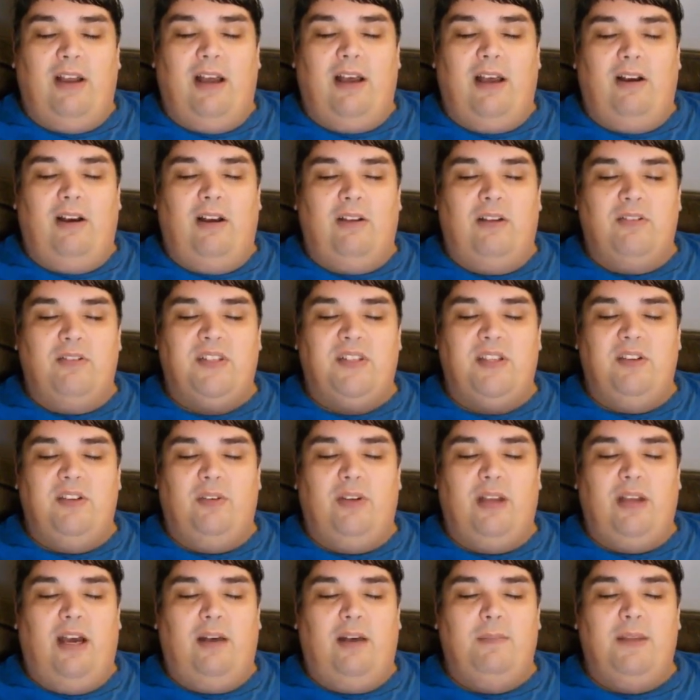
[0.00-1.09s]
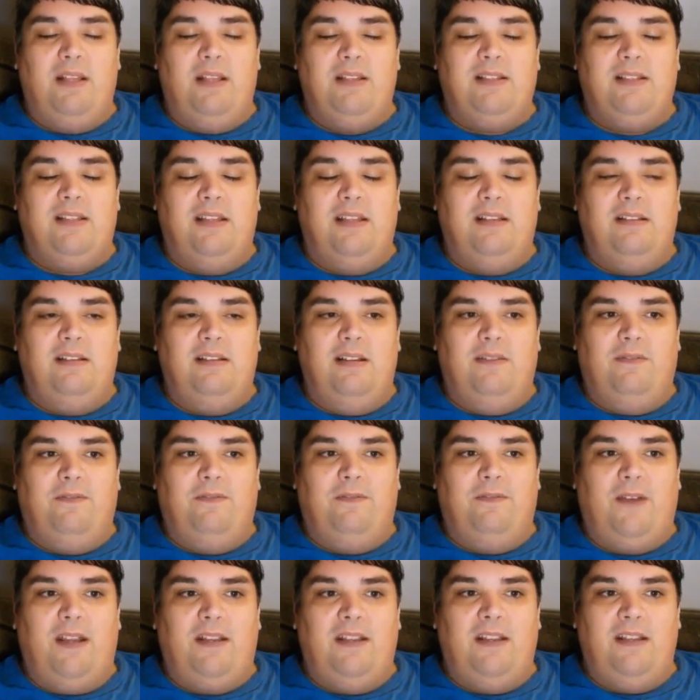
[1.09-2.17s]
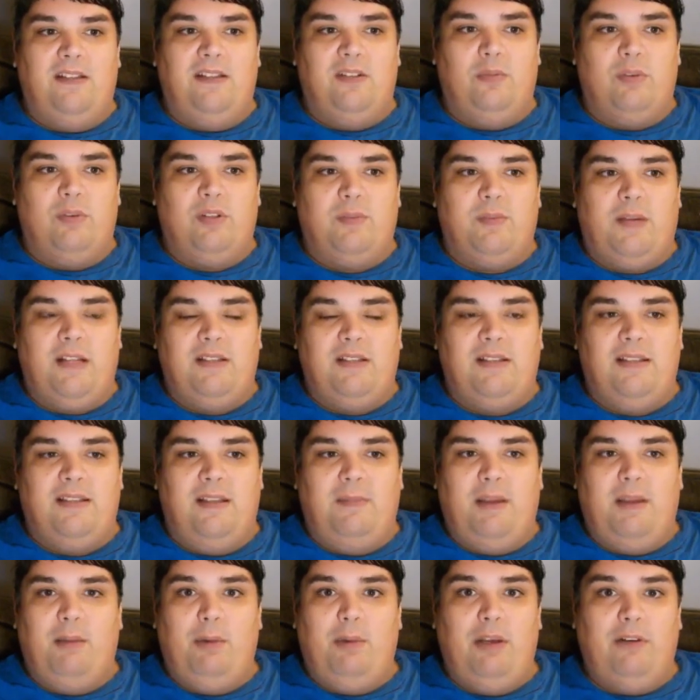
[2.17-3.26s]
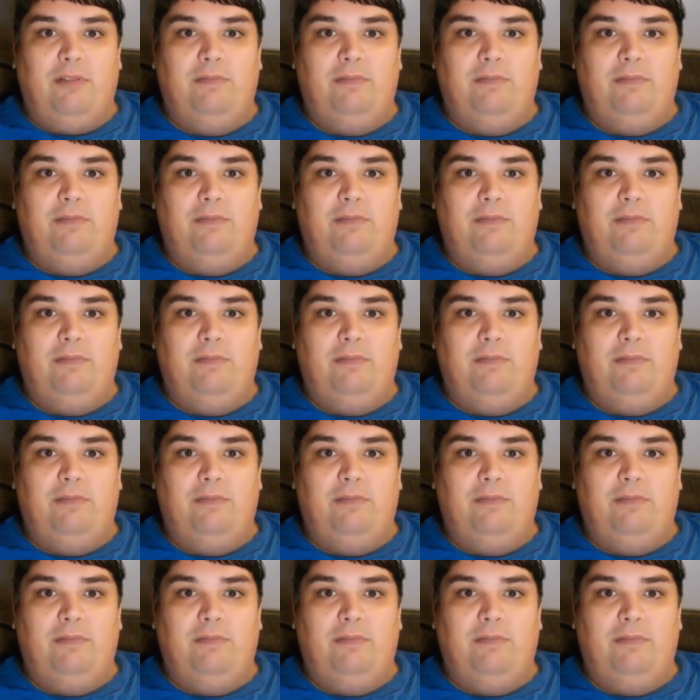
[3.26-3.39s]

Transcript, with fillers: I'll see your comments, and if I need to respond to them, I will.